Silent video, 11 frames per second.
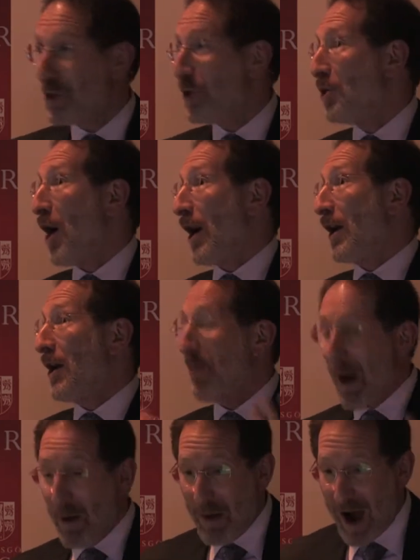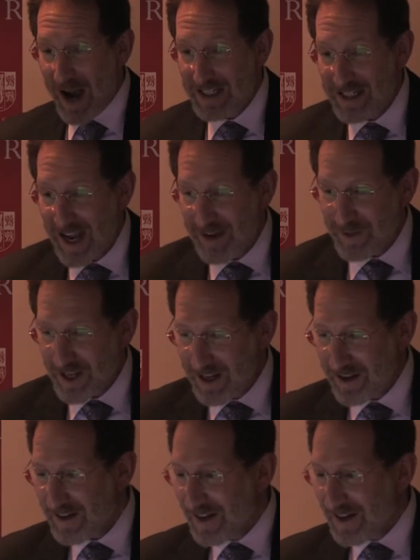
Do you not care about my safety?